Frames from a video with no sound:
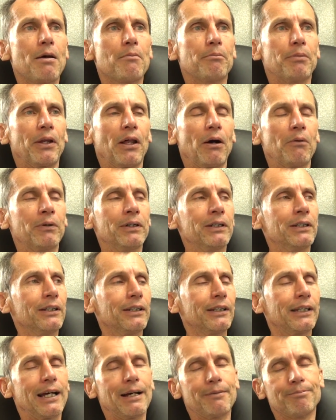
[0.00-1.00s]
But I
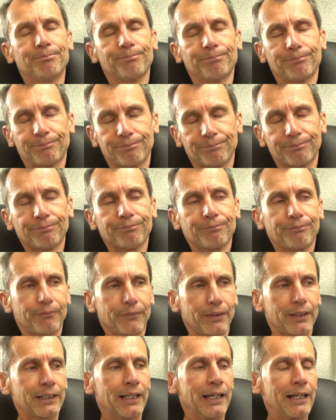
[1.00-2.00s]
will,
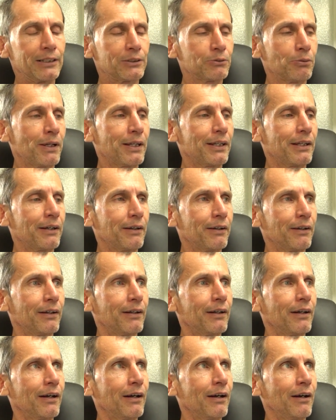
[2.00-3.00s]
yeah, it's one.
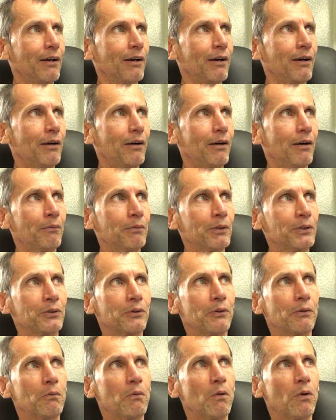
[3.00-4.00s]
I will
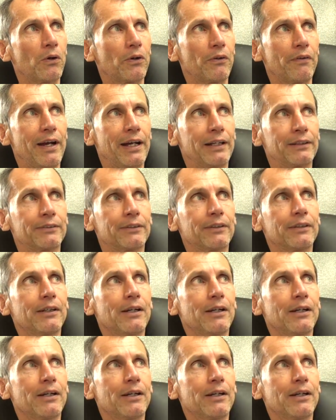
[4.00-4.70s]
do a walk around